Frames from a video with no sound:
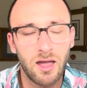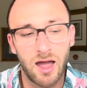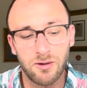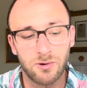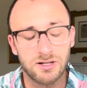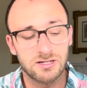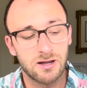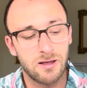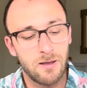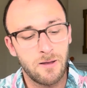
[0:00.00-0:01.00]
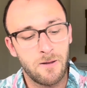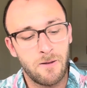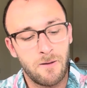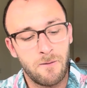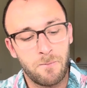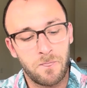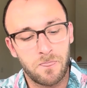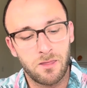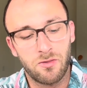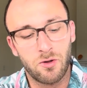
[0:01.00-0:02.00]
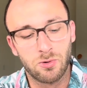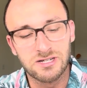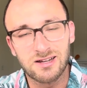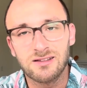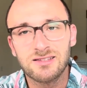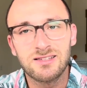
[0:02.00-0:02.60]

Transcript: Anyways, there was a